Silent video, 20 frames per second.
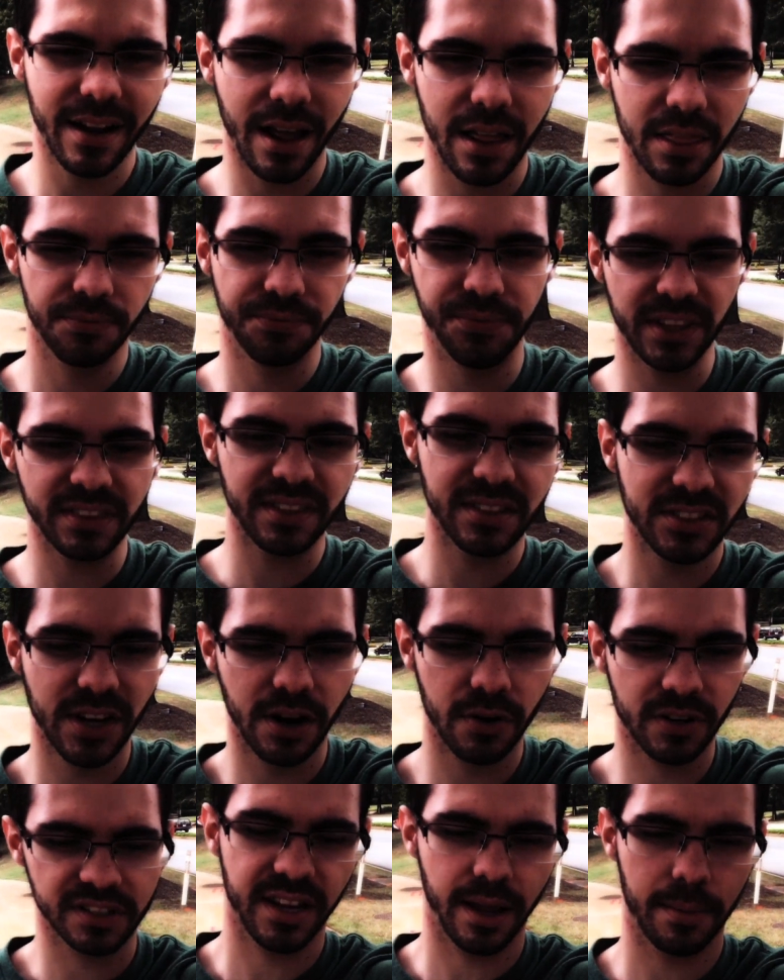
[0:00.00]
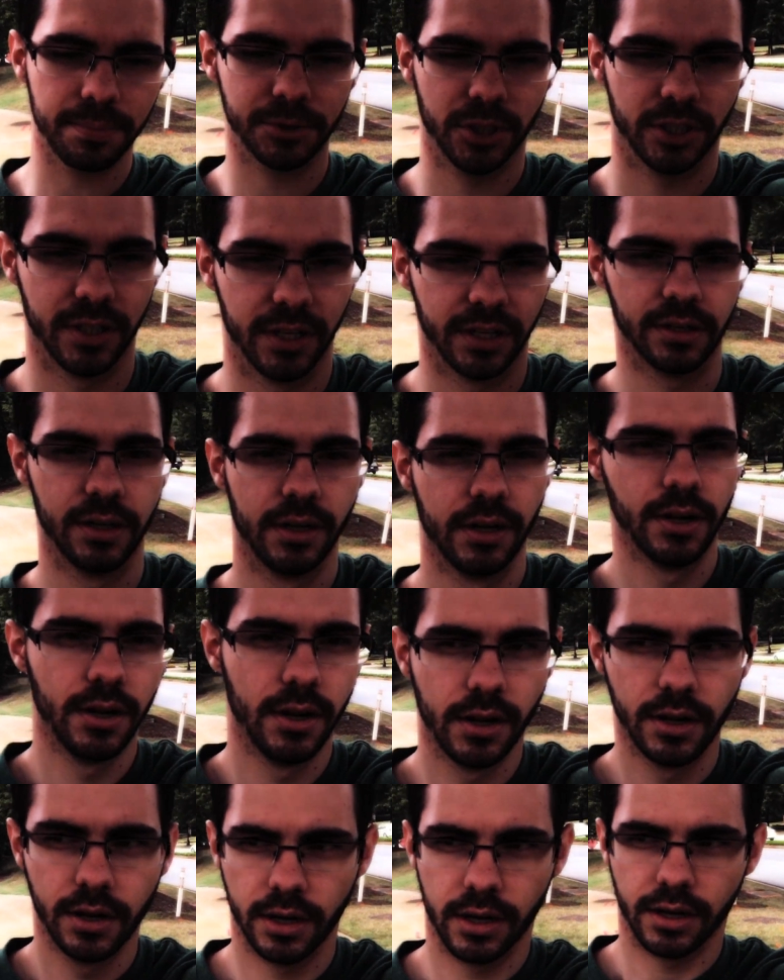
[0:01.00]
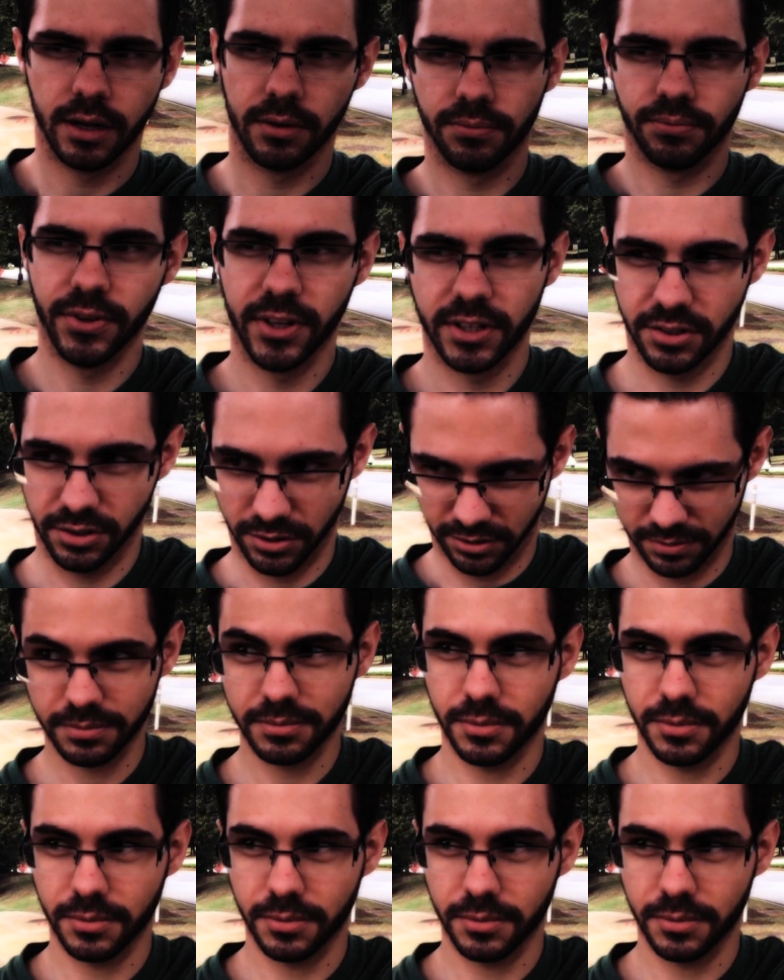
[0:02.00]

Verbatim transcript: uh, the fifth is no exception. It, it fits